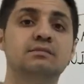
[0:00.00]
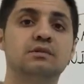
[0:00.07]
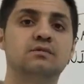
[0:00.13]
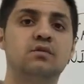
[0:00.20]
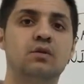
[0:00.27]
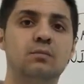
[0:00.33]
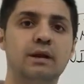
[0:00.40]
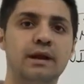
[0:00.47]

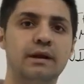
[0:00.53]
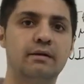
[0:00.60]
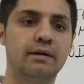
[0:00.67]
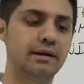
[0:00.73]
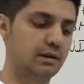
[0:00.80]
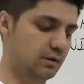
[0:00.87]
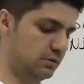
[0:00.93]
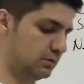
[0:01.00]
format right
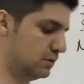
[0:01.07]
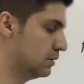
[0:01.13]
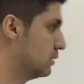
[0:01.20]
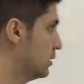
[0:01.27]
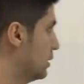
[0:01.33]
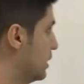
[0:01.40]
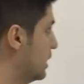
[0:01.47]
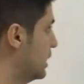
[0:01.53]
now.
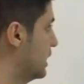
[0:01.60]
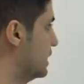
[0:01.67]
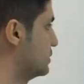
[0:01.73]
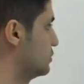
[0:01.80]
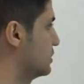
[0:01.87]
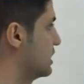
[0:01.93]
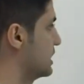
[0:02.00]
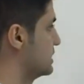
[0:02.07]
As you
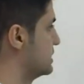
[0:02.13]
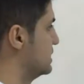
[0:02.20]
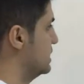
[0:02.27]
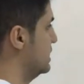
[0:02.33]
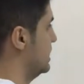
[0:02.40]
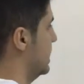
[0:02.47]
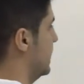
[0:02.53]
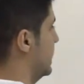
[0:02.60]
can see
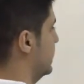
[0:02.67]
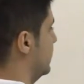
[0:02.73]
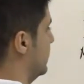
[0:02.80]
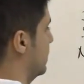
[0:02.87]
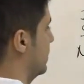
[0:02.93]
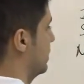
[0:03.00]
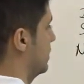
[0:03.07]
that